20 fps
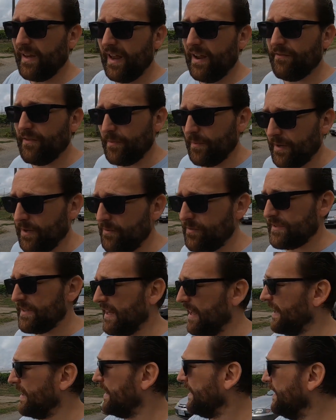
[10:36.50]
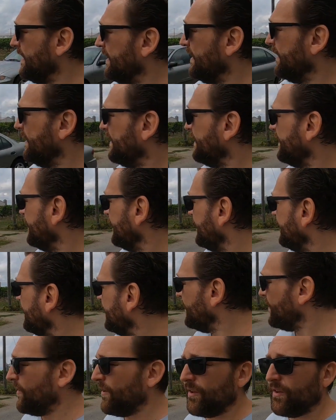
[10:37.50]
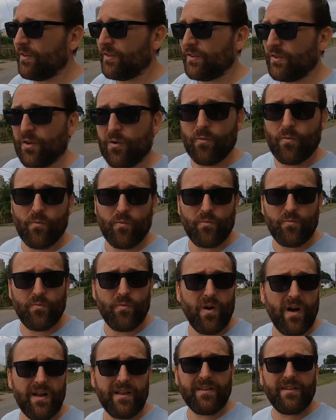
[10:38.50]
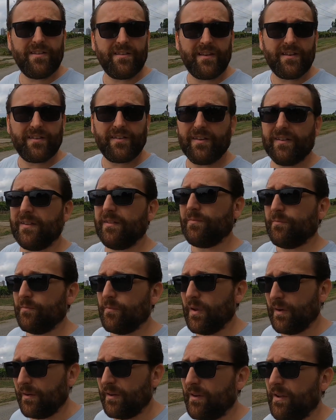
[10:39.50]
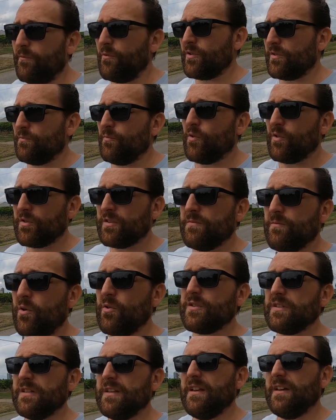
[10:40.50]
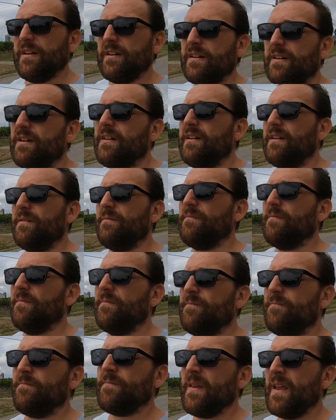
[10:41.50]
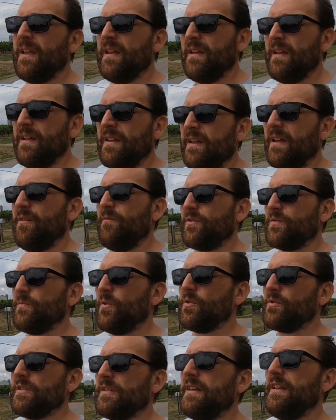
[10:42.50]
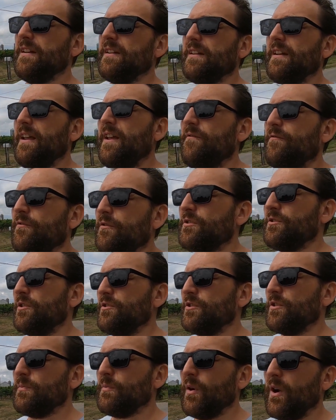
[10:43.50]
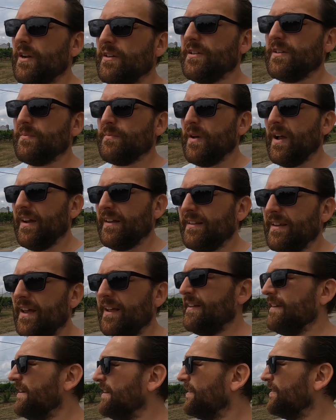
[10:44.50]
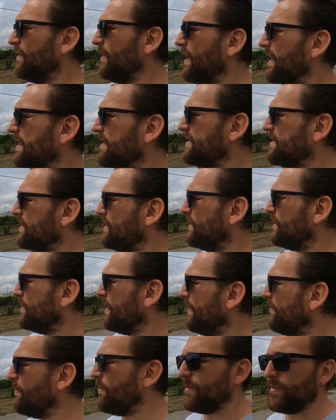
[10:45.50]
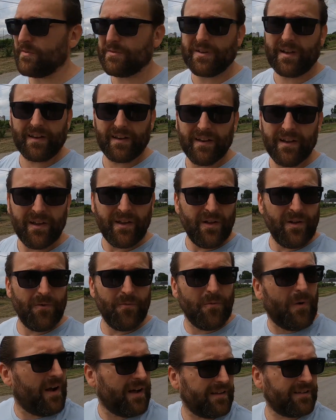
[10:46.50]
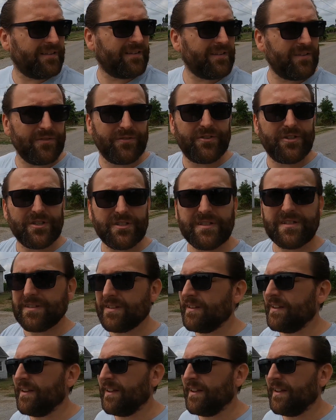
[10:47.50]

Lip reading: everybody was like, so what, this is big. It was mostly a it was mostly an infrastructure project back then, right? So everybody was like, what, you've just